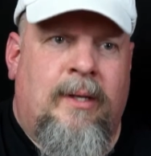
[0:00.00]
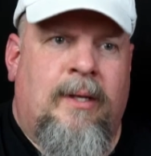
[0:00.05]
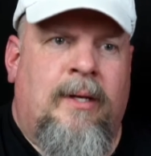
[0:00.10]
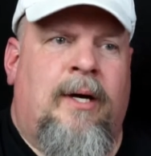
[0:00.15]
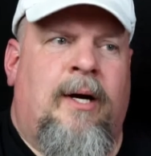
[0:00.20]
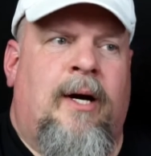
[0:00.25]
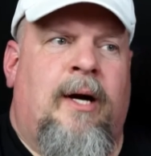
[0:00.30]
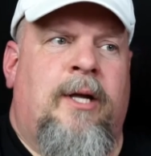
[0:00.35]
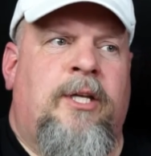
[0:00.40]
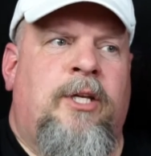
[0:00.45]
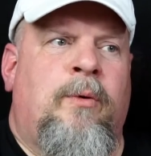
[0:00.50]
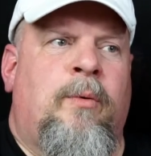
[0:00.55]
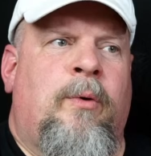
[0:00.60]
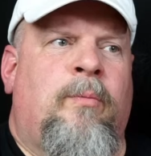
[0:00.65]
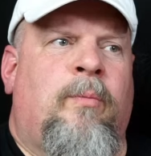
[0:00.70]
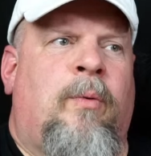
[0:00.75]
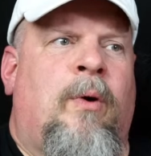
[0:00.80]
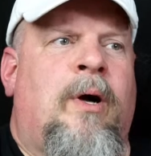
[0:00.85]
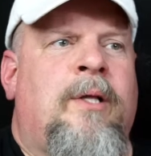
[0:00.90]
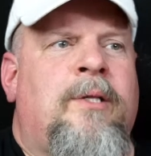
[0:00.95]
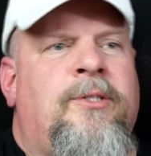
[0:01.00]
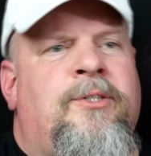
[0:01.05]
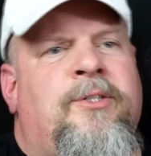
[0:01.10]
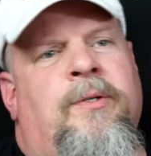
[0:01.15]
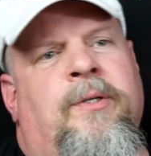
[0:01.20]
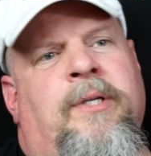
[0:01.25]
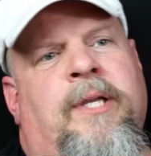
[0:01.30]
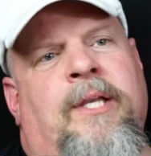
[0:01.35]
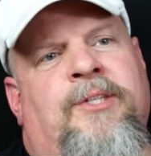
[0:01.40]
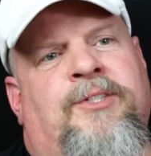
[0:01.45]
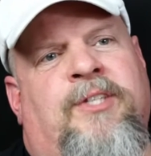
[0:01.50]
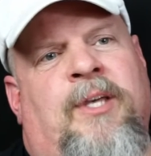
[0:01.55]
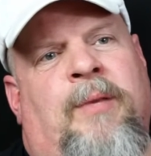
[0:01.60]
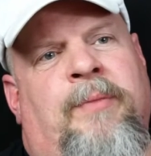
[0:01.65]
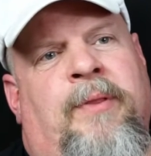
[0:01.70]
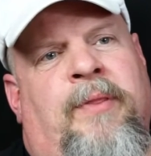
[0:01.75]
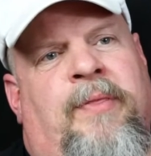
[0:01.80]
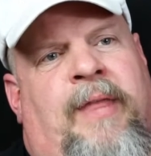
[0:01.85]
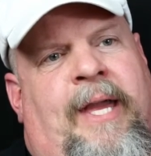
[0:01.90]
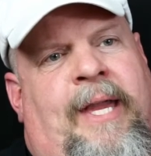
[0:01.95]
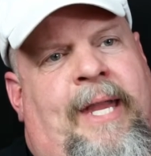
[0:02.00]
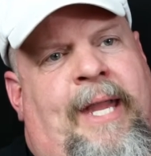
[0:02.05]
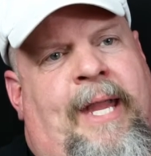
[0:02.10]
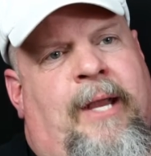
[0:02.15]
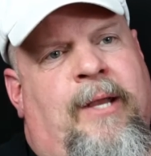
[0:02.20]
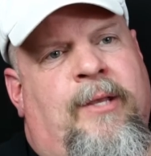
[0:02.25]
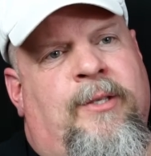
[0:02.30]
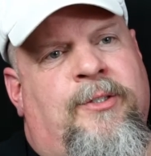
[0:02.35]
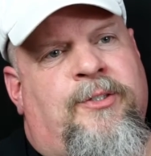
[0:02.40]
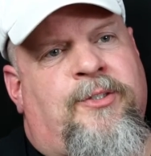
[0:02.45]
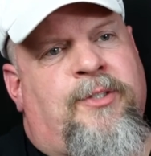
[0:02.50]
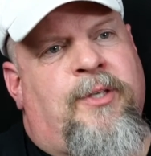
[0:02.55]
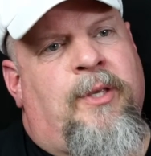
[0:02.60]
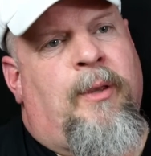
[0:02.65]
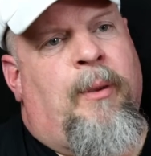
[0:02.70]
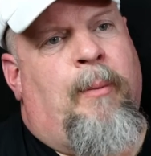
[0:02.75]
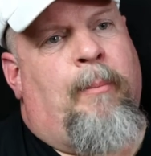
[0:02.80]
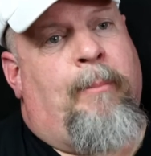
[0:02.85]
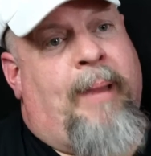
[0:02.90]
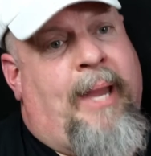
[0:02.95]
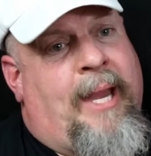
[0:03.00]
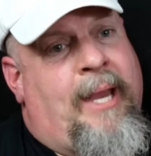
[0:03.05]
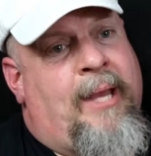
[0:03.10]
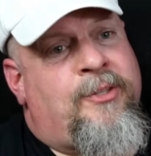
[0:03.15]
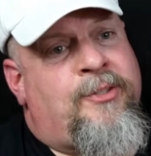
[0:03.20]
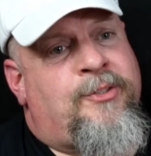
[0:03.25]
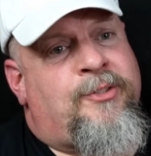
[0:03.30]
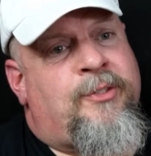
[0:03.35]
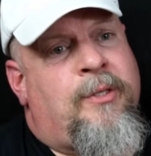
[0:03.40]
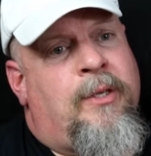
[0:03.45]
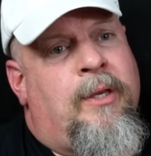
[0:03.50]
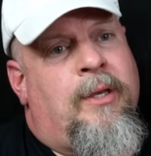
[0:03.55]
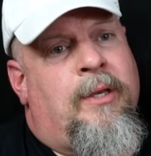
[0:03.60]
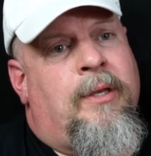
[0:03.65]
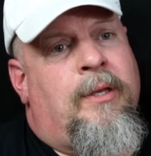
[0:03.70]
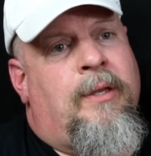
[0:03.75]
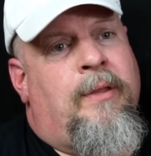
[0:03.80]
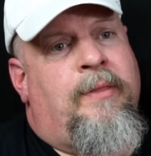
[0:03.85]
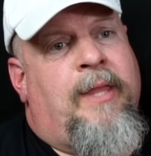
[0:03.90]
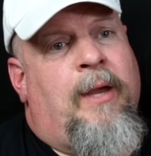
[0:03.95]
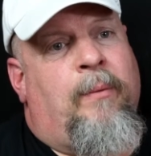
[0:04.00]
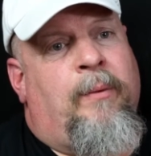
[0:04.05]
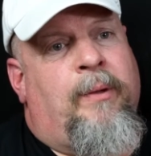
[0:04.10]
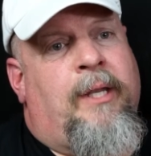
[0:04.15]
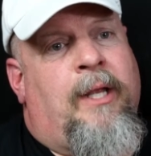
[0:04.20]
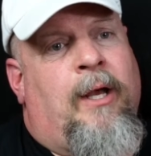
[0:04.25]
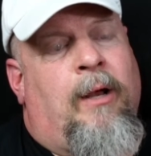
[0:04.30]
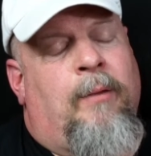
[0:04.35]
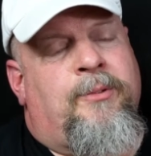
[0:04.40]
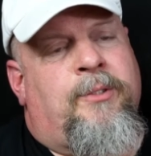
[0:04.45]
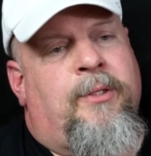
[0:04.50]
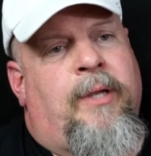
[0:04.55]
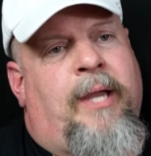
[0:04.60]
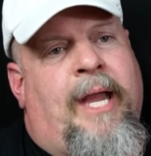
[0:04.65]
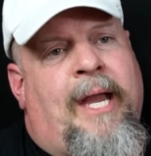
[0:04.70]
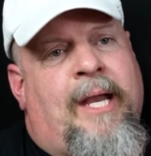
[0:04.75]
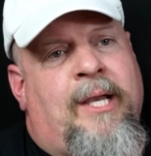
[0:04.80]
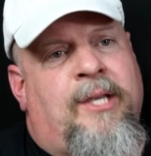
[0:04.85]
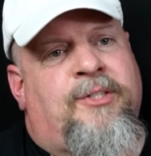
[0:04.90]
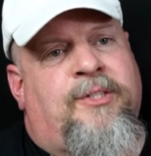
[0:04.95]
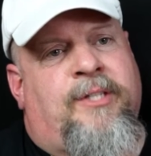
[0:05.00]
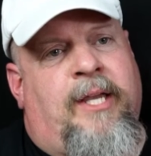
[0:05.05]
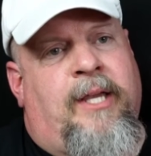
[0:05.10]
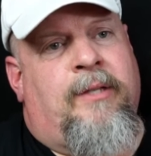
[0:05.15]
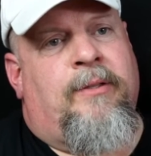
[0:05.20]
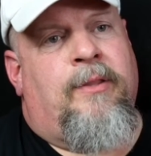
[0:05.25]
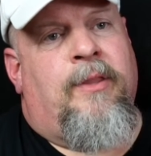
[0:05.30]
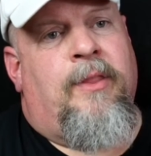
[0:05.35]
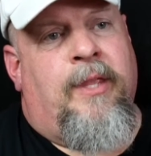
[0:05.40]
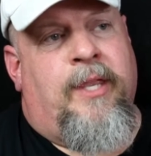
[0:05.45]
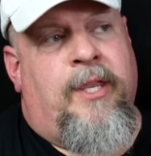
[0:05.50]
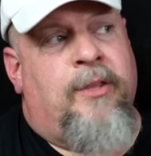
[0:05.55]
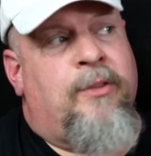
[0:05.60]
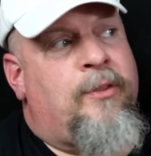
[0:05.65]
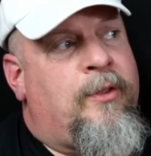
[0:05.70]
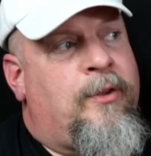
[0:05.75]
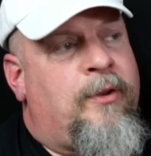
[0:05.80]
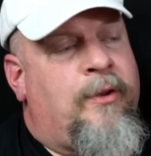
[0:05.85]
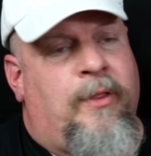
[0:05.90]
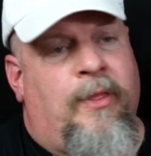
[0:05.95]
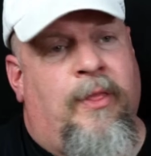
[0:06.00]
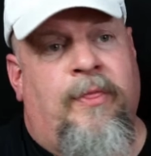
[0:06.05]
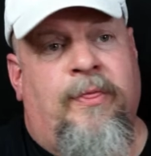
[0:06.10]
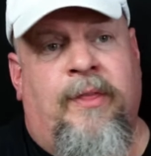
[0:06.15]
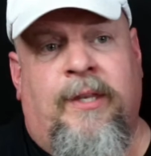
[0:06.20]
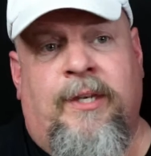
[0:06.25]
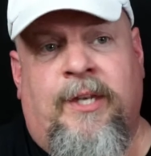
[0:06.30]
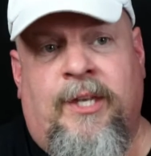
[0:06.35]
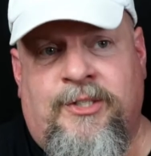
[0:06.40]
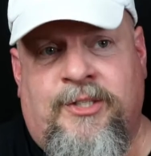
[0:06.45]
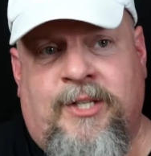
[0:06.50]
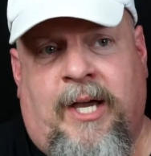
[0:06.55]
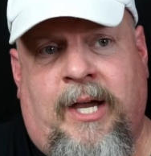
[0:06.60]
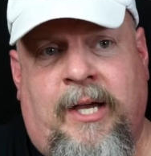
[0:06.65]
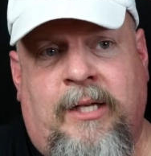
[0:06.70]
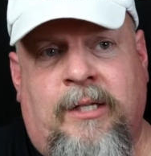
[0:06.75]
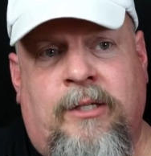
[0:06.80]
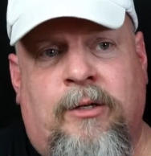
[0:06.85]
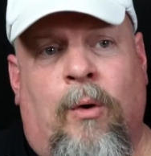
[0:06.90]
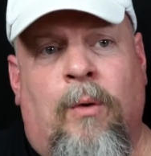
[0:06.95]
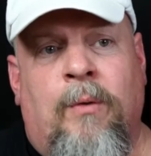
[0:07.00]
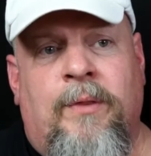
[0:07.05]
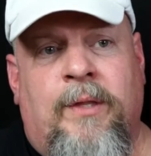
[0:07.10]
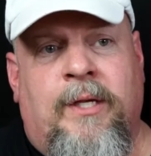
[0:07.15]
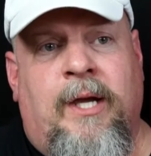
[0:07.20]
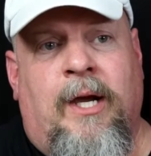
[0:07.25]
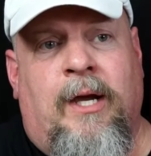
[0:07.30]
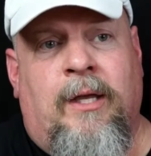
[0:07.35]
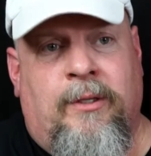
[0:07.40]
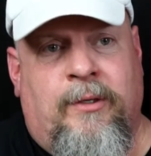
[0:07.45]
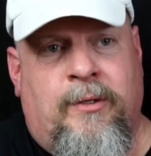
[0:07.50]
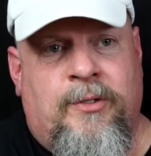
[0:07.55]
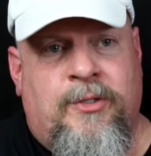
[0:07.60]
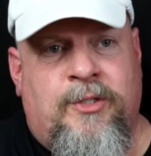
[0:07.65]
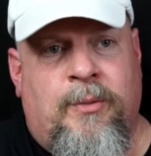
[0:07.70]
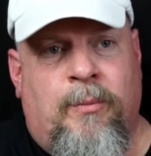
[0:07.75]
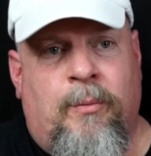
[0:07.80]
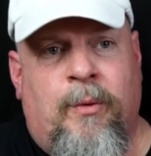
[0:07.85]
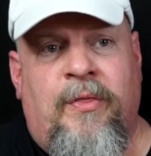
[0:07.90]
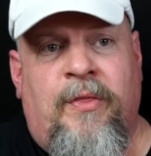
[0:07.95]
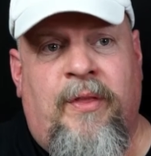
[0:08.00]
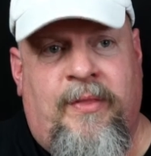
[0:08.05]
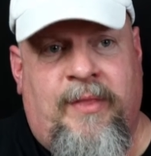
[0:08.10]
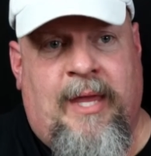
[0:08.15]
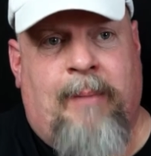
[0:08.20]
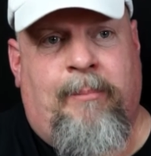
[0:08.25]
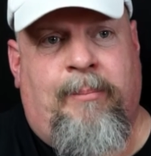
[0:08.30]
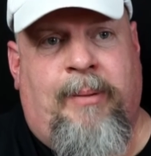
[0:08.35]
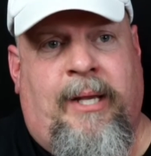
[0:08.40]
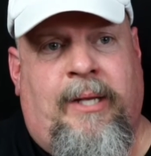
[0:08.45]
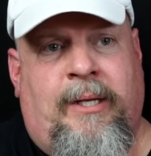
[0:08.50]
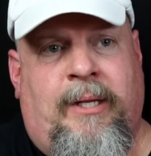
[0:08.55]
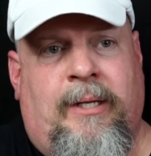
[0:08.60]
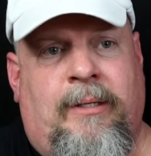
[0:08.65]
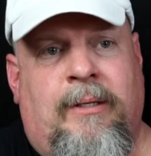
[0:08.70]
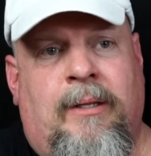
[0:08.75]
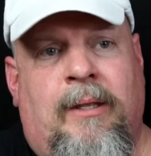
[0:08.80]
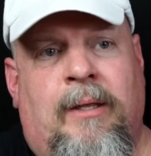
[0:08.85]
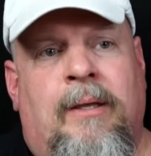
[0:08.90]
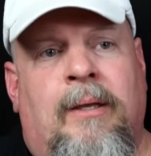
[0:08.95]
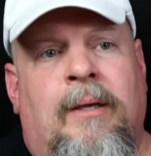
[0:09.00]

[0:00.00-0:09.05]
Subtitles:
You would want to get something that has mass that would help to accent either the design or the colors within that painting.